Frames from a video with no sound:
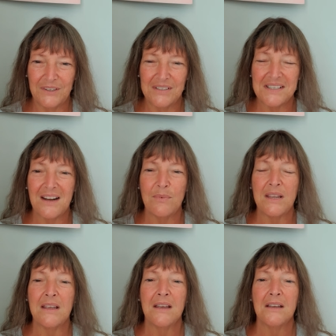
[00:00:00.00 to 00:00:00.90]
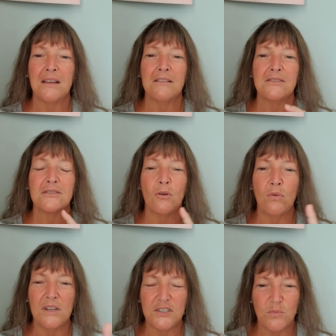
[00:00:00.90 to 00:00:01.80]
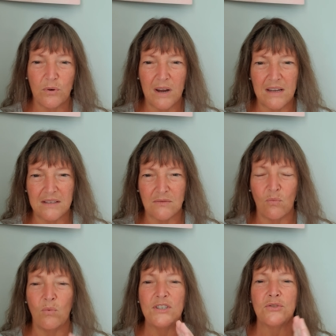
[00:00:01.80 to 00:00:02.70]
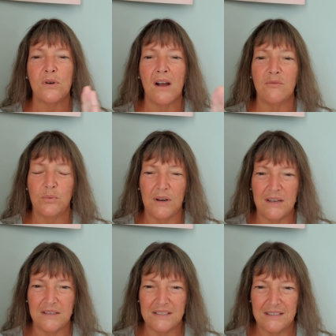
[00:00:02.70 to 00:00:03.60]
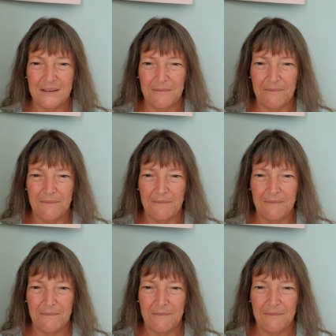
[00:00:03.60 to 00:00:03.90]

Because that'd be soulish prayers, witchcraft prayers.